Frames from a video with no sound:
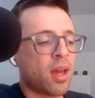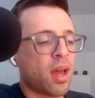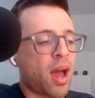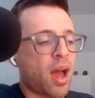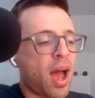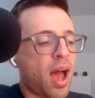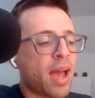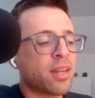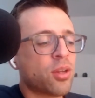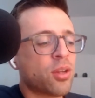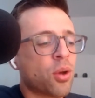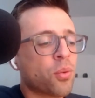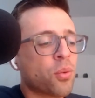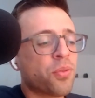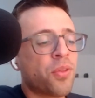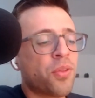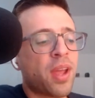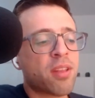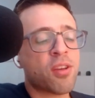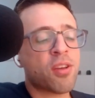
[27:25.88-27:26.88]
i don't
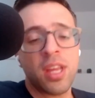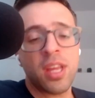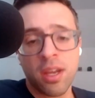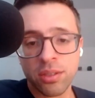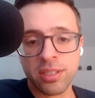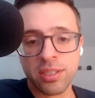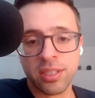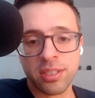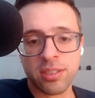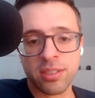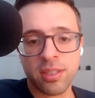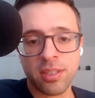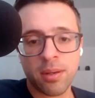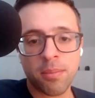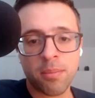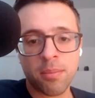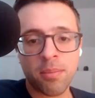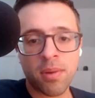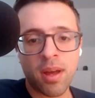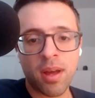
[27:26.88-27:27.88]
think it's a good
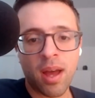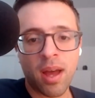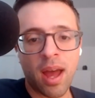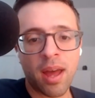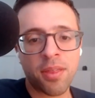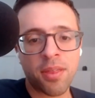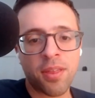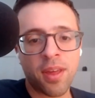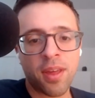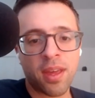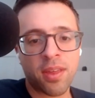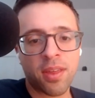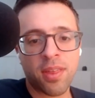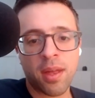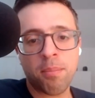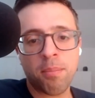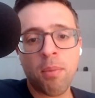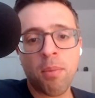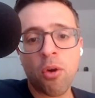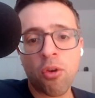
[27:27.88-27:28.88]
ecosystem i think that
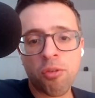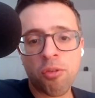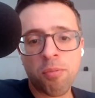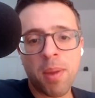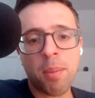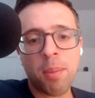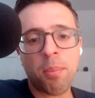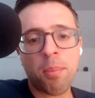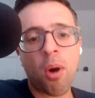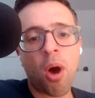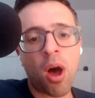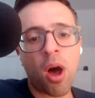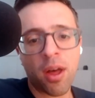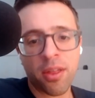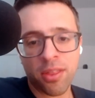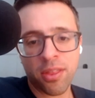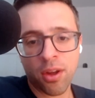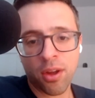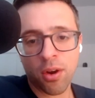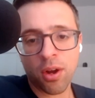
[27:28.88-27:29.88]
most people yeah. on there a
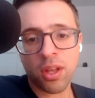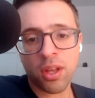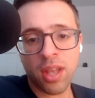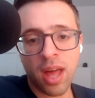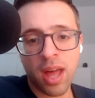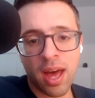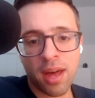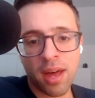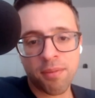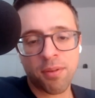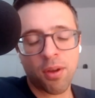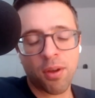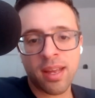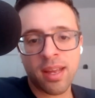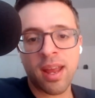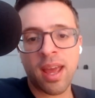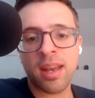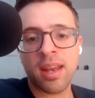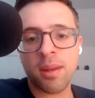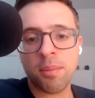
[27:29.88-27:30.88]
lot feel
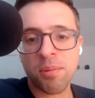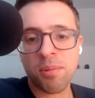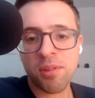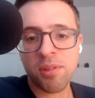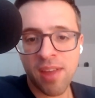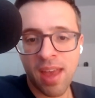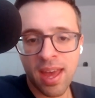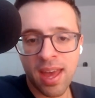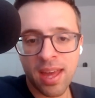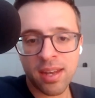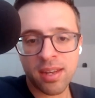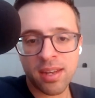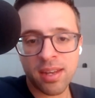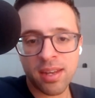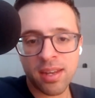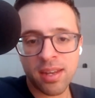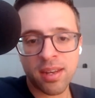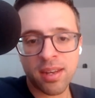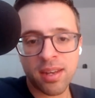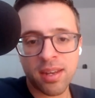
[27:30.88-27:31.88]
agitated and upset
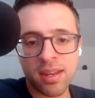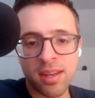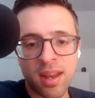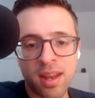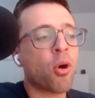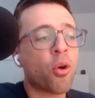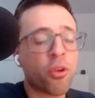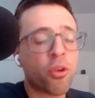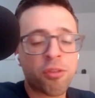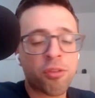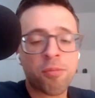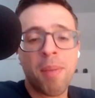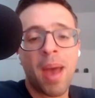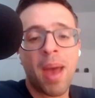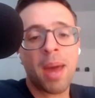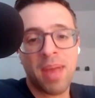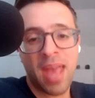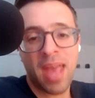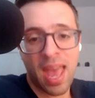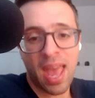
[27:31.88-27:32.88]
i think it, it
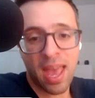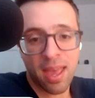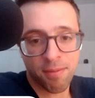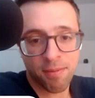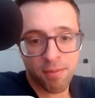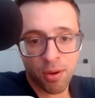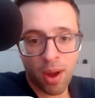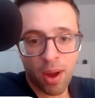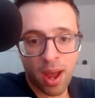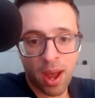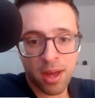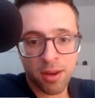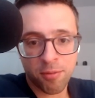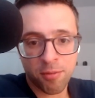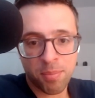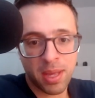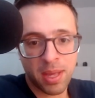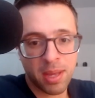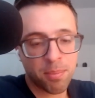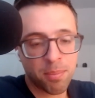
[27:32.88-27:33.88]
pulls bad behavior out of
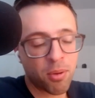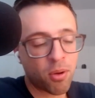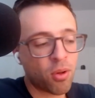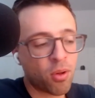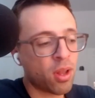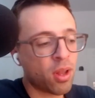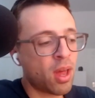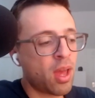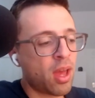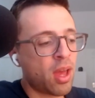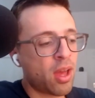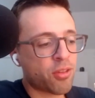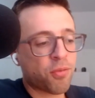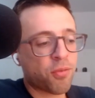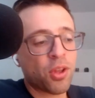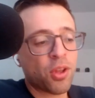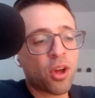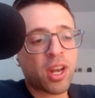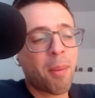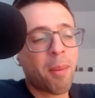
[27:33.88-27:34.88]
people so for a
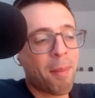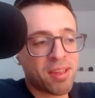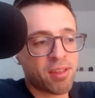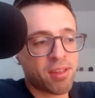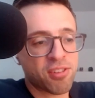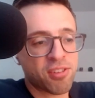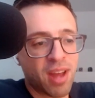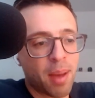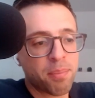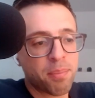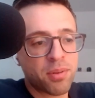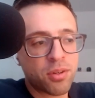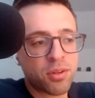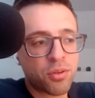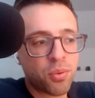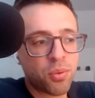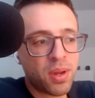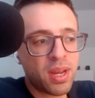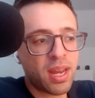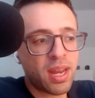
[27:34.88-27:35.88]
long time i basically stopped
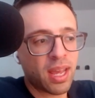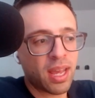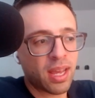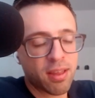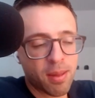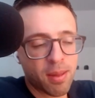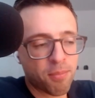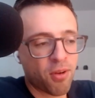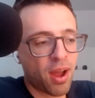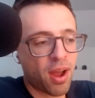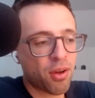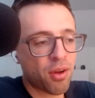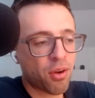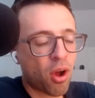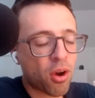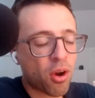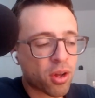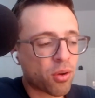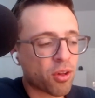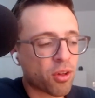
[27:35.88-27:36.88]
tweeting except for out
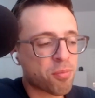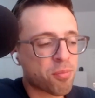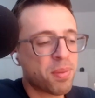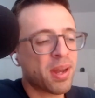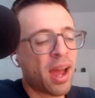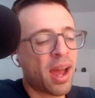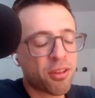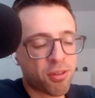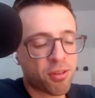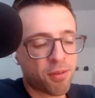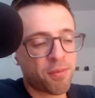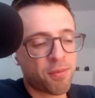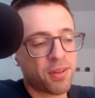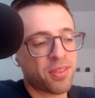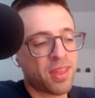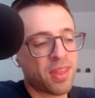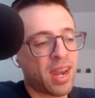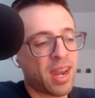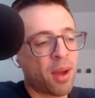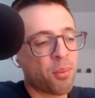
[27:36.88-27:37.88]
articles but i also felt
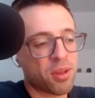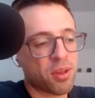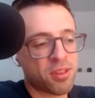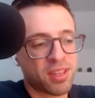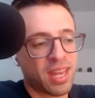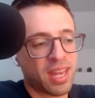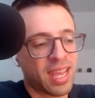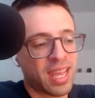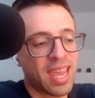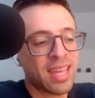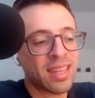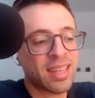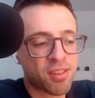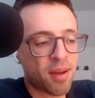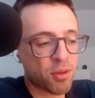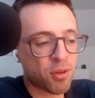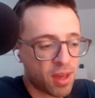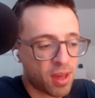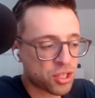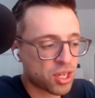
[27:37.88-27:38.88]
then i wasn't like in this
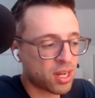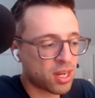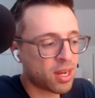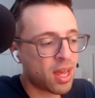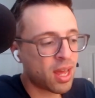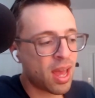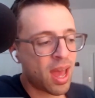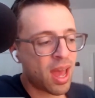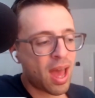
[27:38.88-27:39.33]
conversation